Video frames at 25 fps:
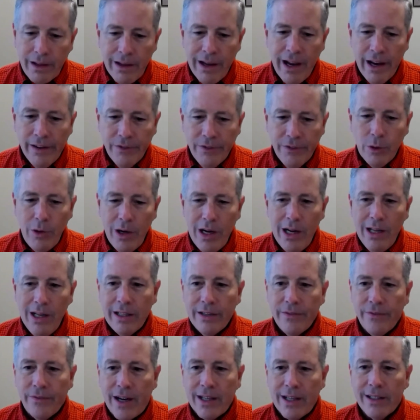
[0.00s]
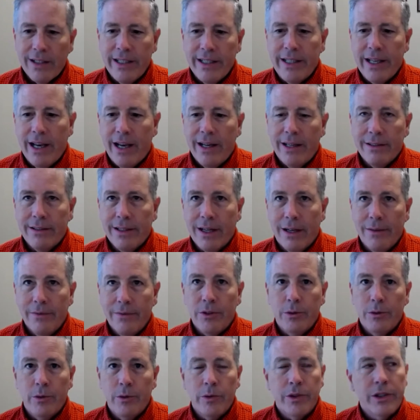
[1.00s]
after a while, I finally got
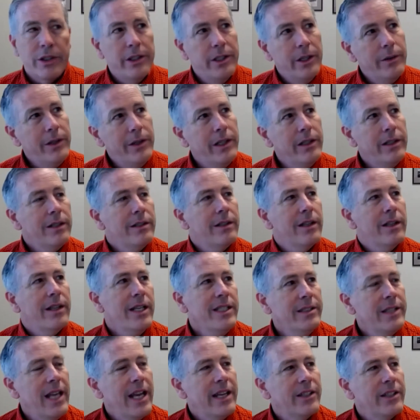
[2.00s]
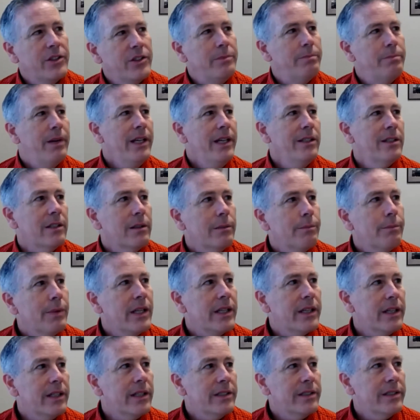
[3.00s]
comfortable with, you know what, that's actually better,
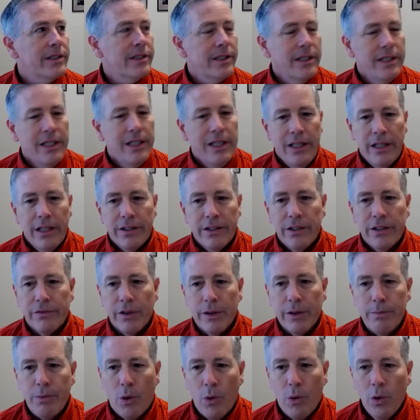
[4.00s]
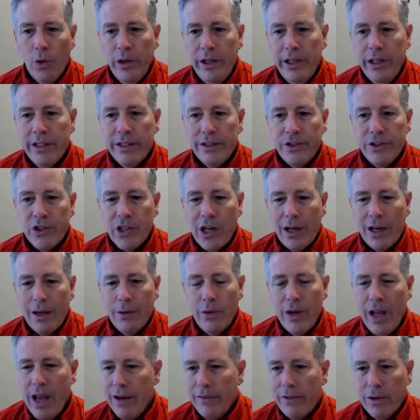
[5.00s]
because the reporting in job, we've